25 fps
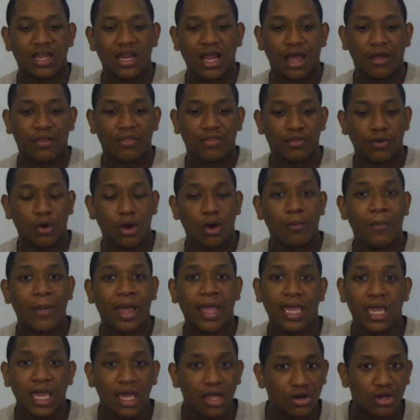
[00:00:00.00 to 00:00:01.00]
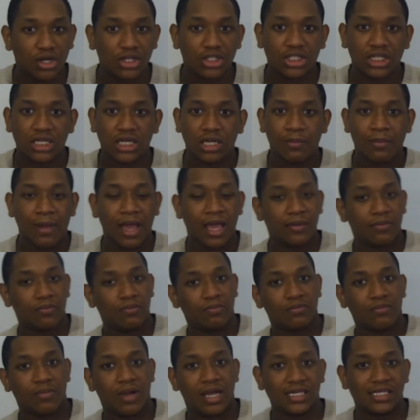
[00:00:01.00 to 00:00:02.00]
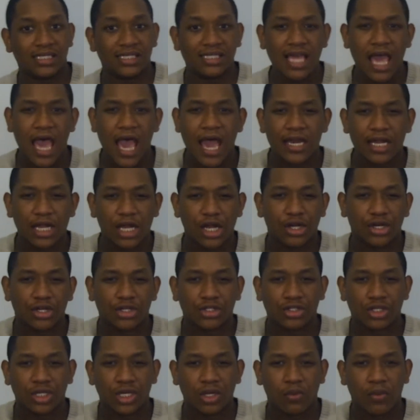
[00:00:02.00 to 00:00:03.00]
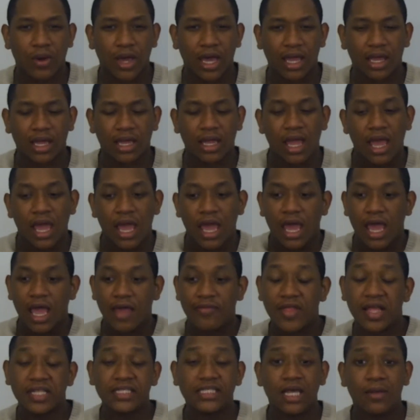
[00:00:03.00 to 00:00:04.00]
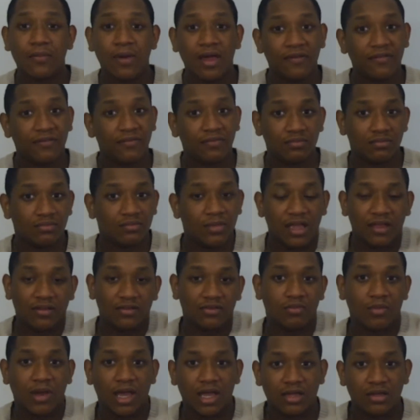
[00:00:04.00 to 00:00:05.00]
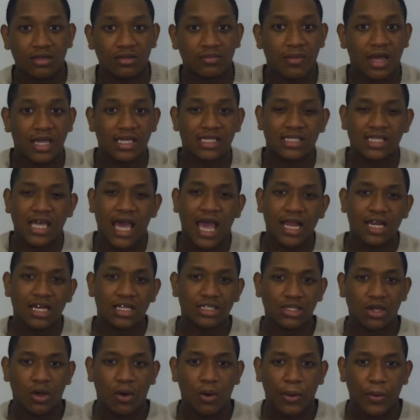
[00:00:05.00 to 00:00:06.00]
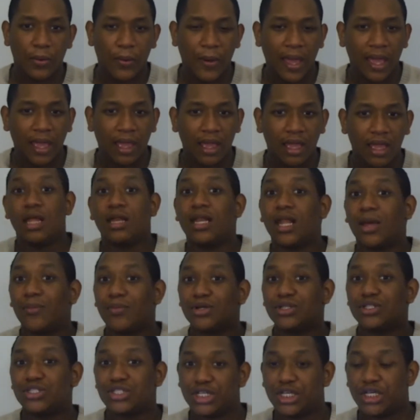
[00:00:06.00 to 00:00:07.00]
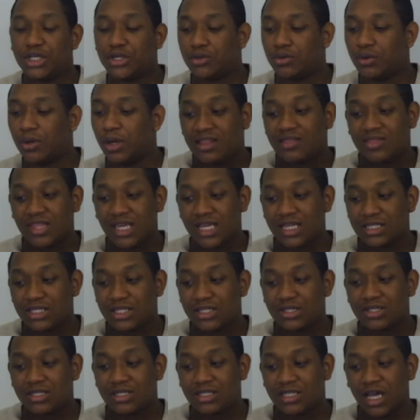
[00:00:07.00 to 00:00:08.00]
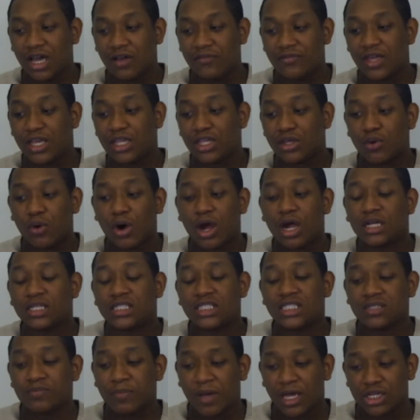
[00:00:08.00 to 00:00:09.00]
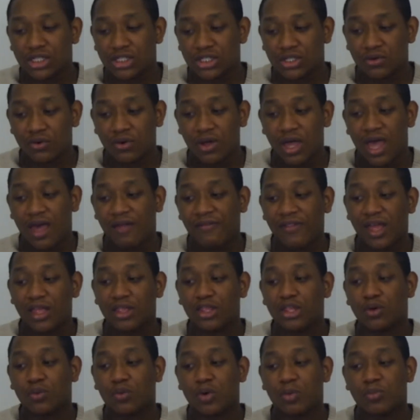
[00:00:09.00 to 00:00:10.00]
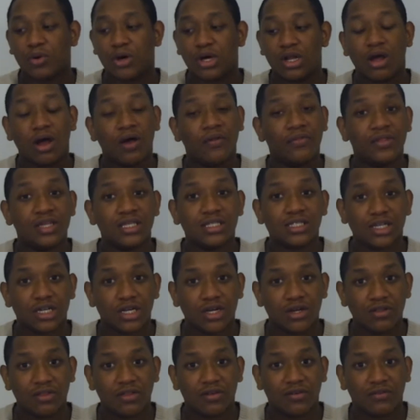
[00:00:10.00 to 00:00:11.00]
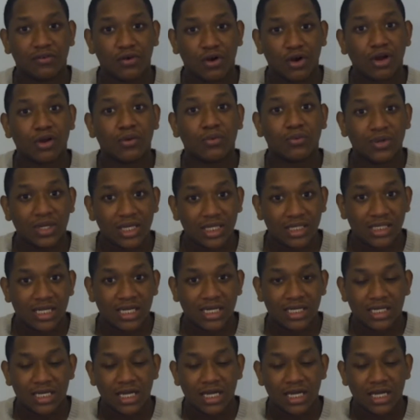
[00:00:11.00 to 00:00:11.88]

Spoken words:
I throw my energy, my sad energy away, and that's how my sadness go away. Number two, think to yourself that you are special and that you were put on this earth for a reason.